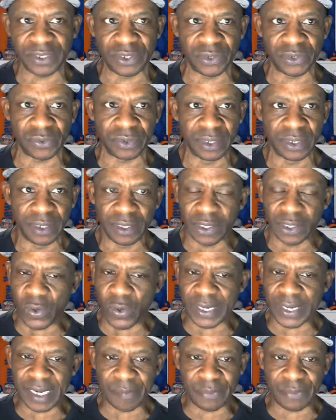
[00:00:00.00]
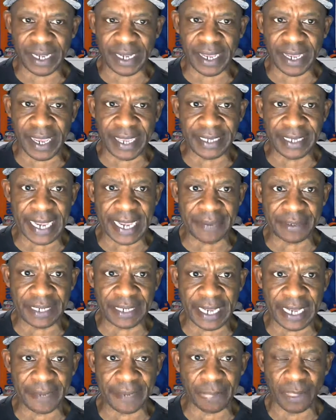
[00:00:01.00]
do. Go in there, bring our A game
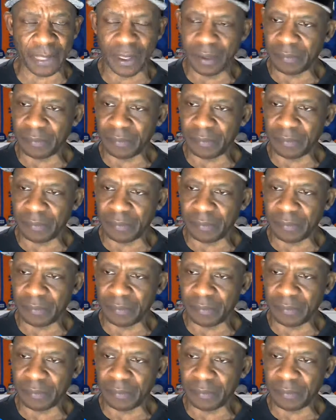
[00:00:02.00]
tonight.